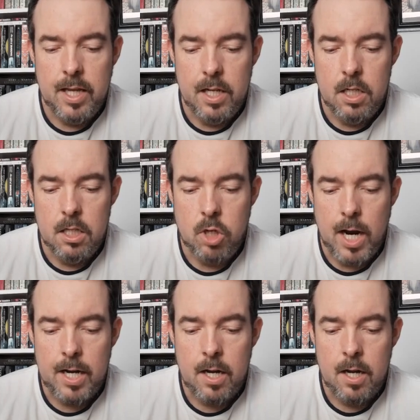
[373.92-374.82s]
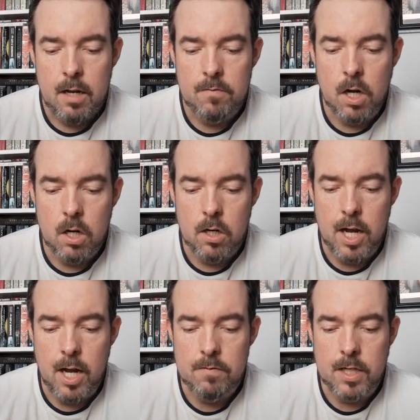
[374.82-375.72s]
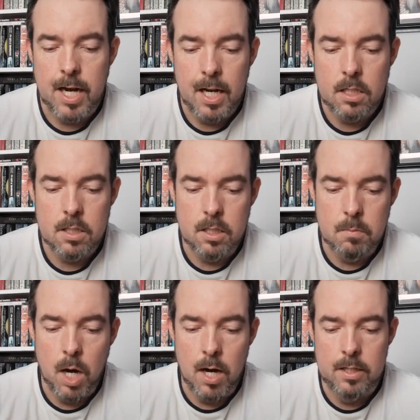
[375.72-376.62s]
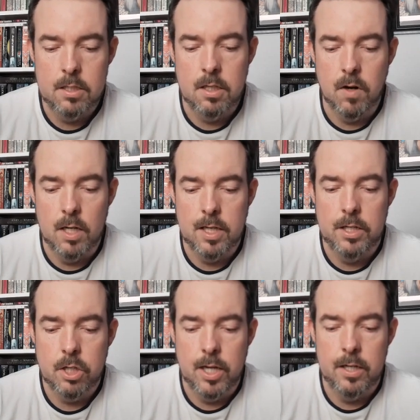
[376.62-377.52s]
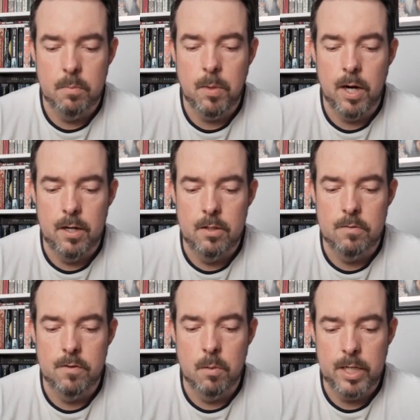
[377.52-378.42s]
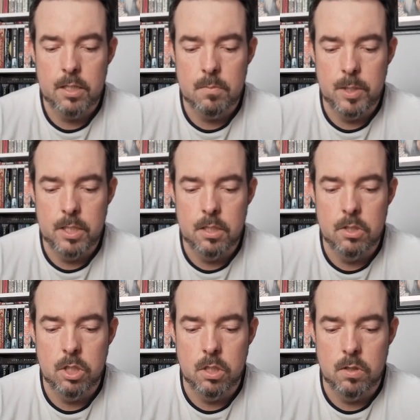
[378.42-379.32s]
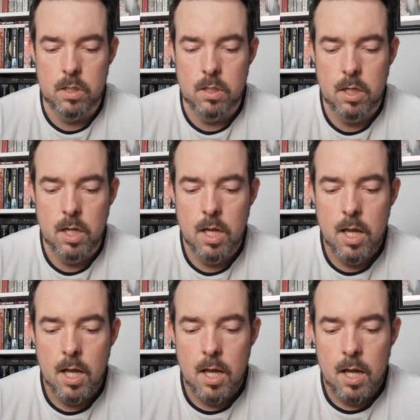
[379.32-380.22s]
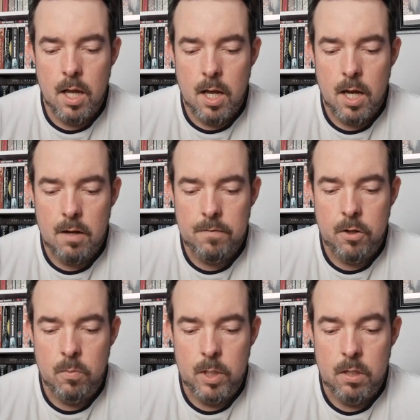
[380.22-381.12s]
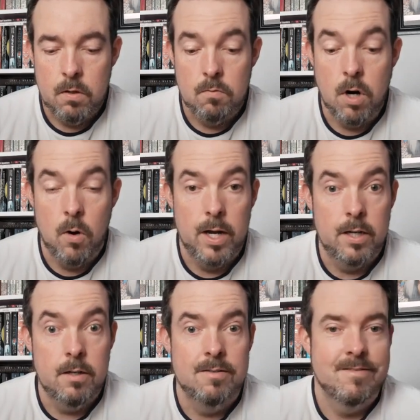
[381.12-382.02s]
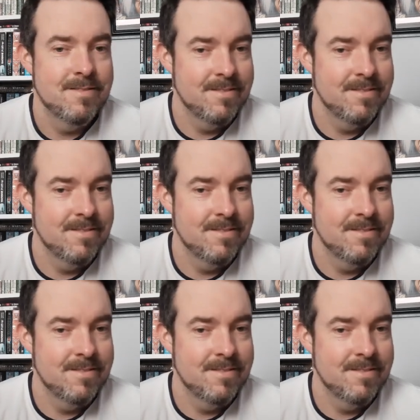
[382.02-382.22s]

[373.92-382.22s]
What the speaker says: The Ildrak have conquered half a galaxy behind the civilization-ending powers of their mixed-species children. Half-human, Rohan,